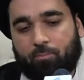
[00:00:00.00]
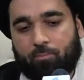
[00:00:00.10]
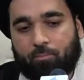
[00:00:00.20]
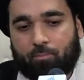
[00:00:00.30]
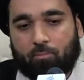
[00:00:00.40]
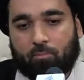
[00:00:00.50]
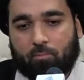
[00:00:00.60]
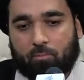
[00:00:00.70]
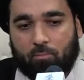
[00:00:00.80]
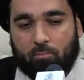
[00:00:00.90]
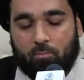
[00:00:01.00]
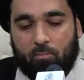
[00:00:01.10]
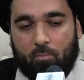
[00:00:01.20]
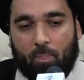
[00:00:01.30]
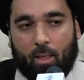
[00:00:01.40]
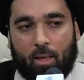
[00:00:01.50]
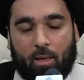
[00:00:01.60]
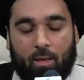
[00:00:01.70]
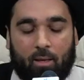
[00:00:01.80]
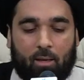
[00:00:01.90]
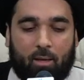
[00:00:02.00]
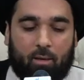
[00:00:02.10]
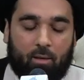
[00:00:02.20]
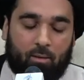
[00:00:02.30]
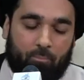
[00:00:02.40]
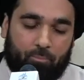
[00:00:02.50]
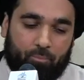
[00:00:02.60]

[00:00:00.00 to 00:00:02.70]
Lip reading: [no speech]